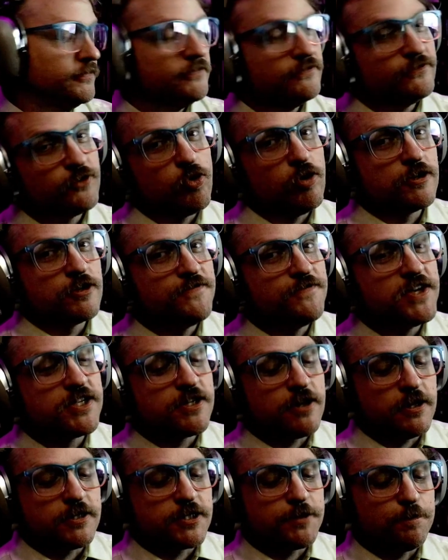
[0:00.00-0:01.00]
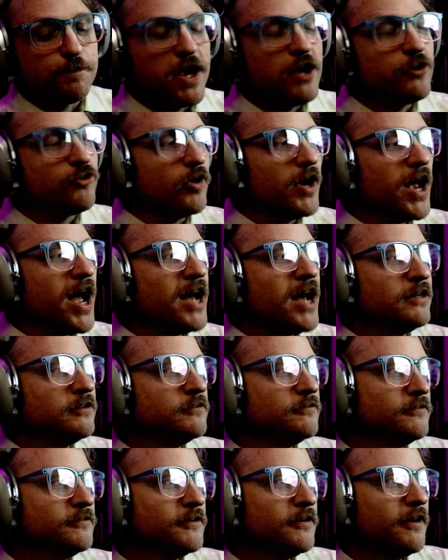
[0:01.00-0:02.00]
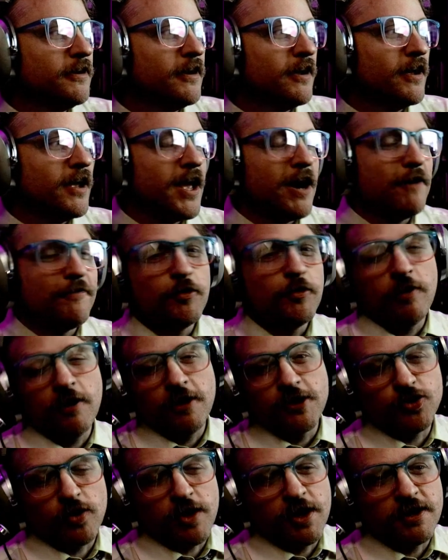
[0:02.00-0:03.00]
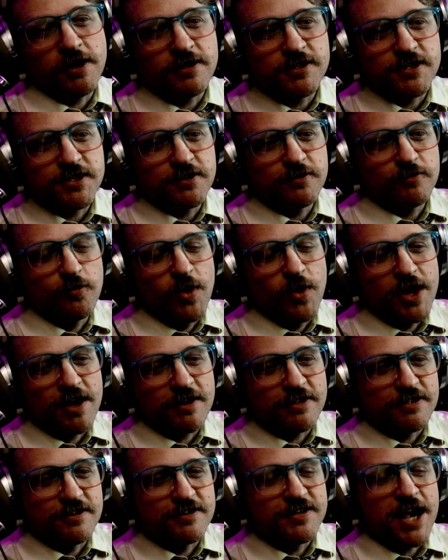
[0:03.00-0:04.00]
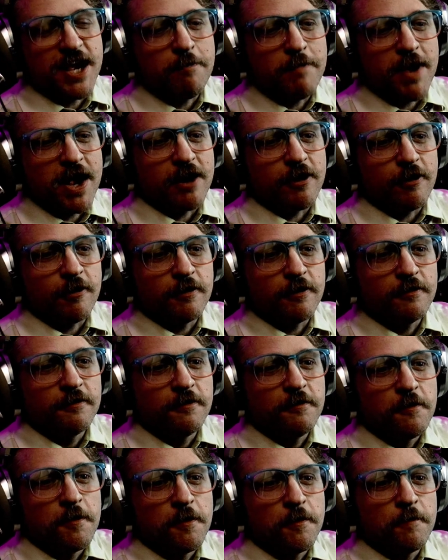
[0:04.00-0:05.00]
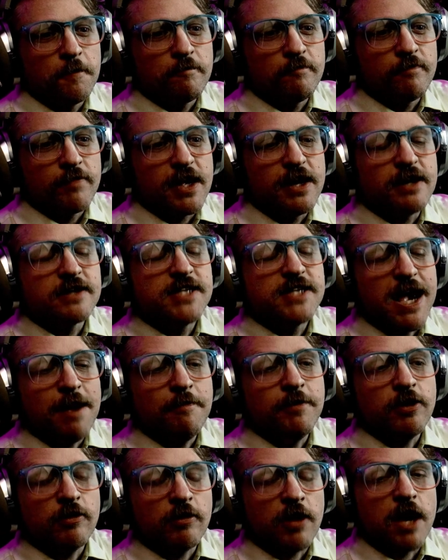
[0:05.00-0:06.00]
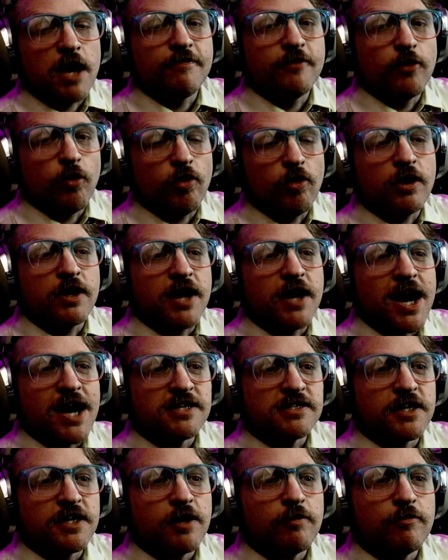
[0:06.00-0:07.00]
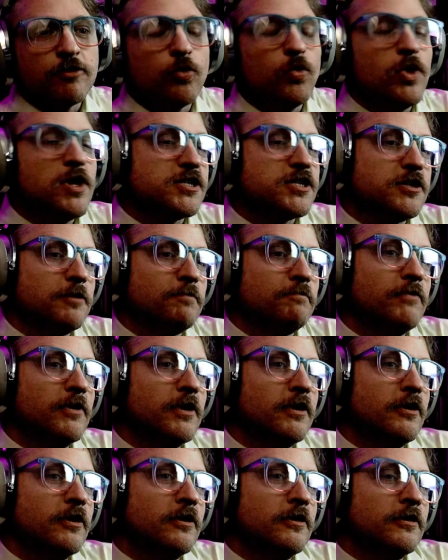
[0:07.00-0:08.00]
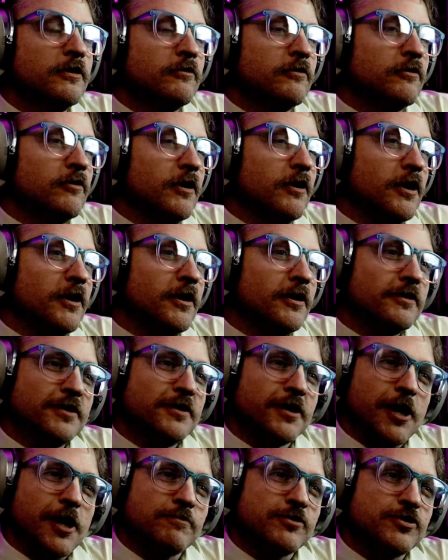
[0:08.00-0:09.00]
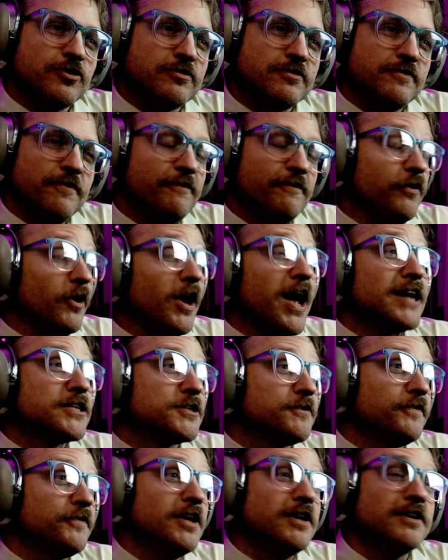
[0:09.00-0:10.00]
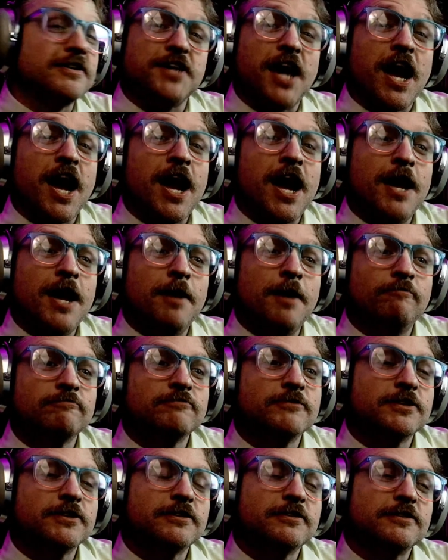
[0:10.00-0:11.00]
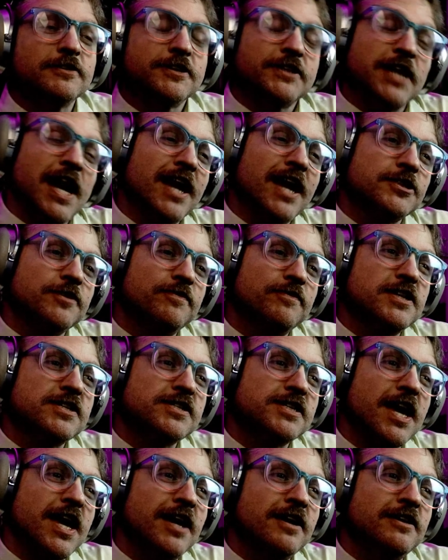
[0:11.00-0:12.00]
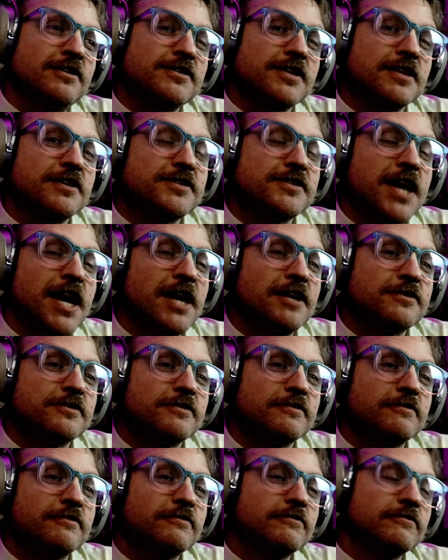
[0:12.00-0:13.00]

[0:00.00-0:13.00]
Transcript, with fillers: Of course, visit us at Patreon. And if you want to join us with the Saint Maker, and examine your life and organizing it with the wisdom uh, that comes through philosophy and time, the science of these things, and the saints.